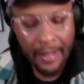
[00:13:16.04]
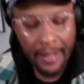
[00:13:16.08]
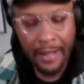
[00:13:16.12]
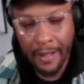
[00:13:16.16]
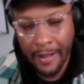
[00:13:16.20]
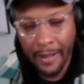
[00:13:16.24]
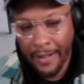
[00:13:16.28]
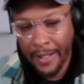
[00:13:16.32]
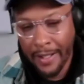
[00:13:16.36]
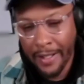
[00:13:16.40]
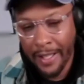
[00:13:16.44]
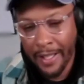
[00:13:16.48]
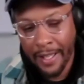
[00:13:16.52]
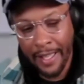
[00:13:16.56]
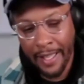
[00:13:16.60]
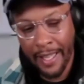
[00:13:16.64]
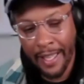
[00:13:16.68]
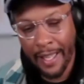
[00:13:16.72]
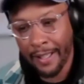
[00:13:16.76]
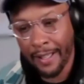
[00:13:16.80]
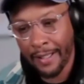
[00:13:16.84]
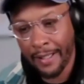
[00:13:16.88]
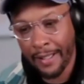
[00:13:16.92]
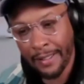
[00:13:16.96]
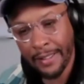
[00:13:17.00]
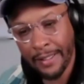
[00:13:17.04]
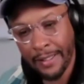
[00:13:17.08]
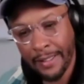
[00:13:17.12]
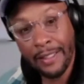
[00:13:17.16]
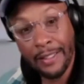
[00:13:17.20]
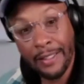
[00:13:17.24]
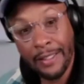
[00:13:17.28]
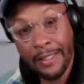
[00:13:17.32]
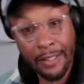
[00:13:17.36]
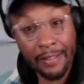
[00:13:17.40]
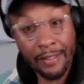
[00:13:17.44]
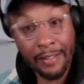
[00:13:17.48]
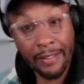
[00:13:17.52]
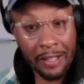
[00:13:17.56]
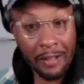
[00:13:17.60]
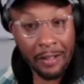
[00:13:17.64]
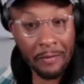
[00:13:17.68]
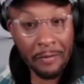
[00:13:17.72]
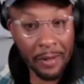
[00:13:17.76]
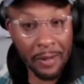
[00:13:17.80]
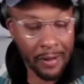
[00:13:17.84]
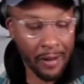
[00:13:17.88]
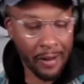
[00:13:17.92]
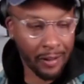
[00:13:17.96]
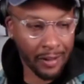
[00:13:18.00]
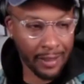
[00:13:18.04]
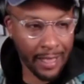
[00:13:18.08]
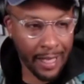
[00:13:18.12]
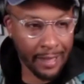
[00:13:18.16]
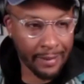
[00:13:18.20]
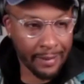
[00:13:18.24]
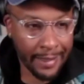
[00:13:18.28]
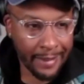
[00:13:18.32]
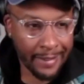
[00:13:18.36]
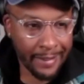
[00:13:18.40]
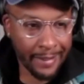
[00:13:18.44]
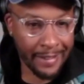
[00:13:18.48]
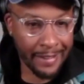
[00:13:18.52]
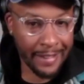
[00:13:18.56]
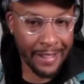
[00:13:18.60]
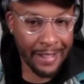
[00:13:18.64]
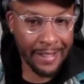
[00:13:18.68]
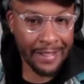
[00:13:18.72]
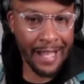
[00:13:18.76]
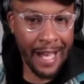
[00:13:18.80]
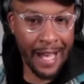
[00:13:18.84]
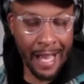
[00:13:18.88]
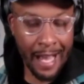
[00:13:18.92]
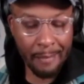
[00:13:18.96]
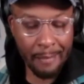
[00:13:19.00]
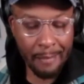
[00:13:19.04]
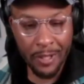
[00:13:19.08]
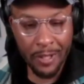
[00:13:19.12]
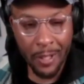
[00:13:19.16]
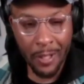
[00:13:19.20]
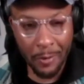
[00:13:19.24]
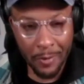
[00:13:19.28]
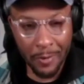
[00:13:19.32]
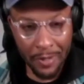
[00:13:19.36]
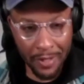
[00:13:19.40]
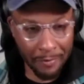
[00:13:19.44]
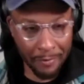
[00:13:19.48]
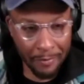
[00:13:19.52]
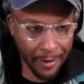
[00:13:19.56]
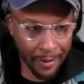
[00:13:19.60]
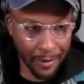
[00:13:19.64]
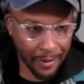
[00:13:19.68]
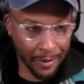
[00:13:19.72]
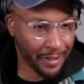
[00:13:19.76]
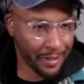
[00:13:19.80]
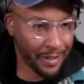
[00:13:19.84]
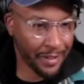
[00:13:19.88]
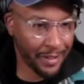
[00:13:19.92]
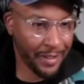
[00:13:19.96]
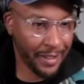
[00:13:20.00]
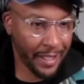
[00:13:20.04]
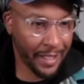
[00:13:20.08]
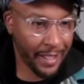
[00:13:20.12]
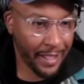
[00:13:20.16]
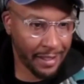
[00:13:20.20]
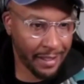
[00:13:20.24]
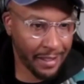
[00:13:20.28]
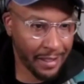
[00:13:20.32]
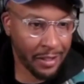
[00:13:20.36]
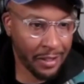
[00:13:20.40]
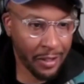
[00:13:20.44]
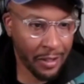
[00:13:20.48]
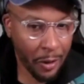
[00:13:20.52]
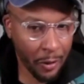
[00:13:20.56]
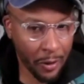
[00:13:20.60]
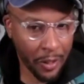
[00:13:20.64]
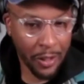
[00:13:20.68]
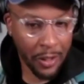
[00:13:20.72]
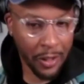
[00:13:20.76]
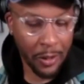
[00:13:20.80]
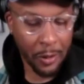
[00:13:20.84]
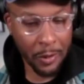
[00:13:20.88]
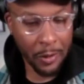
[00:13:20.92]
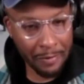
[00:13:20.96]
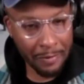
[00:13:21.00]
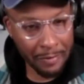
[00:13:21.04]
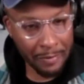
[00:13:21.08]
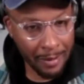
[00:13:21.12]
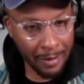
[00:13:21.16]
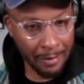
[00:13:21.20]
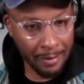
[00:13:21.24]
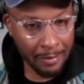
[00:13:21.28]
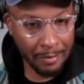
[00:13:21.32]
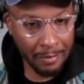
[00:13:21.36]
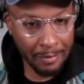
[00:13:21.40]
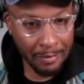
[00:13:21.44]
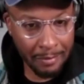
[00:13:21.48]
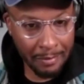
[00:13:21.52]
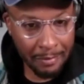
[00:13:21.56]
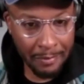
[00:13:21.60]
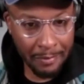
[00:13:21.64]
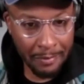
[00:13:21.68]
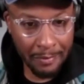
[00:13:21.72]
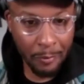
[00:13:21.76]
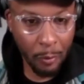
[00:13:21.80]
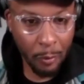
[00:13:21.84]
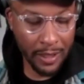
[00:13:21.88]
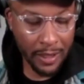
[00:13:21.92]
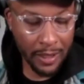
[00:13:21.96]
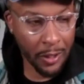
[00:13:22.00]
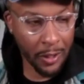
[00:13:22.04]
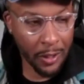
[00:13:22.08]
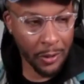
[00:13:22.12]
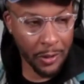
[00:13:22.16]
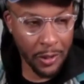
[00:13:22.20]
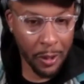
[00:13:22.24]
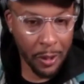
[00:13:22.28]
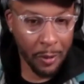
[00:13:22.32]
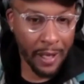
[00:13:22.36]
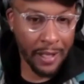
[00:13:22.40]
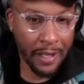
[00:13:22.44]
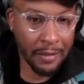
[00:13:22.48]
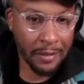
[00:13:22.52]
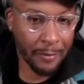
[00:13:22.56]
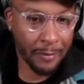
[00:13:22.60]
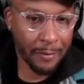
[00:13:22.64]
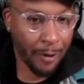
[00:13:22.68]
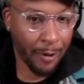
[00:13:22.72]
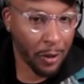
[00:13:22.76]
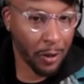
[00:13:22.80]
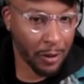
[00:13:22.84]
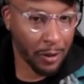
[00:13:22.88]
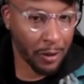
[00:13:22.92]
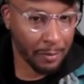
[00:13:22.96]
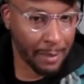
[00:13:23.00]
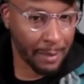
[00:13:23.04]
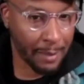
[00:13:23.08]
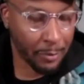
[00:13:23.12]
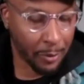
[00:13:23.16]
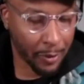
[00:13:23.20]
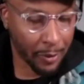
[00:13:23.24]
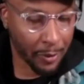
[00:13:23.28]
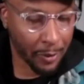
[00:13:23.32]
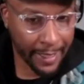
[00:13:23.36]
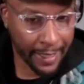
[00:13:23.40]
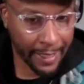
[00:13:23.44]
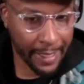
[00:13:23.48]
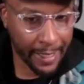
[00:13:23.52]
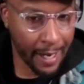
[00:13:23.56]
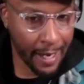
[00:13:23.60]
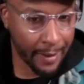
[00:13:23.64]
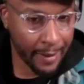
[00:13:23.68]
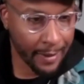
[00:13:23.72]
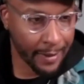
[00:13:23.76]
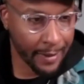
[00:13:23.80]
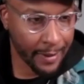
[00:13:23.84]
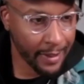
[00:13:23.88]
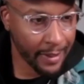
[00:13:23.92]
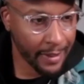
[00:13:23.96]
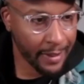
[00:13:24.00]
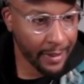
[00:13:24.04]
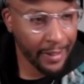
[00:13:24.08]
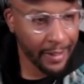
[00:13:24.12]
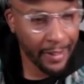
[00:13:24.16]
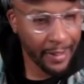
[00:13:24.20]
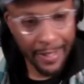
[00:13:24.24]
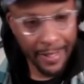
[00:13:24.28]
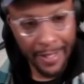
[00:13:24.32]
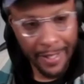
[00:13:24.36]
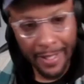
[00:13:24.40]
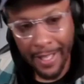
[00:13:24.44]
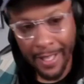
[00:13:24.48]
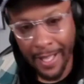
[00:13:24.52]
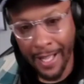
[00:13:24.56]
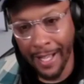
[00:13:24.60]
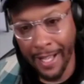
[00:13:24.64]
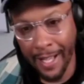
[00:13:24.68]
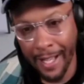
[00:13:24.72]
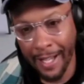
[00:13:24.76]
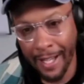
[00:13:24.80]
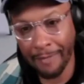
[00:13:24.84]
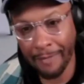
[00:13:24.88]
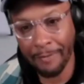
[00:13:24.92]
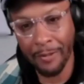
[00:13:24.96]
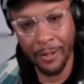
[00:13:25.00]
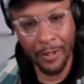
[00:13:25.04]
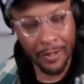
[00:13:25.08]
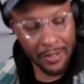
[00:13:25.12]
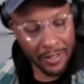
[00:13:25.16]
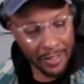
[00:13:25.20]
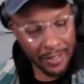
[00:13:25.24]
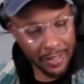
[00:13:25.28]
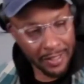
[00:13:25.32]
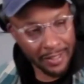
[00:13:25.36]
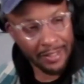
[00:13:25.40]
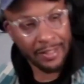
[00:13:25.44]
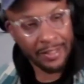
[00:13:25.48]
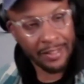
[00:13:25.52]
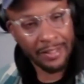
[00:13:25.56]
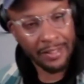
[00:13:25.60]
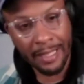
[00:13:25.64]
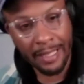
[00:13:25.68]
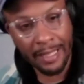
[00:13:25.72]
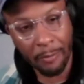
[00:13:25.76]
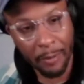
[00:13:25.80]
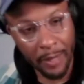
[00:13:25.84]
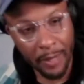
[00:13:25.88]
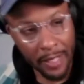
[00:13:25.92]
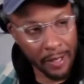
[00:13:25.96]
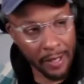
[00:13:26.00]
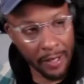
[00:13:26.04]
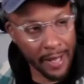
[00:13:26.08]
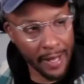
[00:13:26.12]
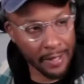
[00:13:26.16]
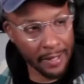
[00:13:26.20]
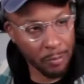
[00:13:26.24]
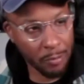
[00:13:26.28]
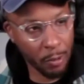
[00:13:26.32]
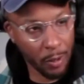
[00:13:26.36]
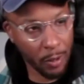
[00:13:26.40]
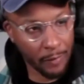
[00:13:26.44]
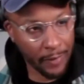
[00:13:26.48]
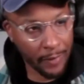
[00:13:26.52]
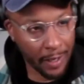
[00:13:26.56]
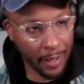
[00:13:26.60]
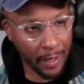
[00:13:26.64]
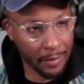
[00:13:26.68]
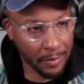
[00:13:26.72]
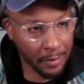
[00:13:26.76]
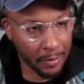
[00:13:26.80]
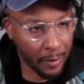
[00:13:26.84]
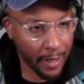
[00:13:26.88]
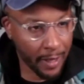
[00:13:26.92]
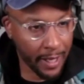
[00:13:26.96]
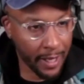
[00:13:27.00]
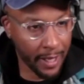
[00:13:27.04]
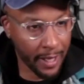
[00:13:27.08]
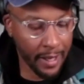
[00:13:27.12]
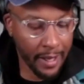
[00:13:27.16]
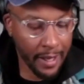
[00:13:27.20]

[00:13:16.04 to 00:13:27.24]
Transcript: Okay, yeah. So like you even called out like the time zone difference is so huge from West Coast US where all the people are getting hired in versus like where you're at 12 hours away.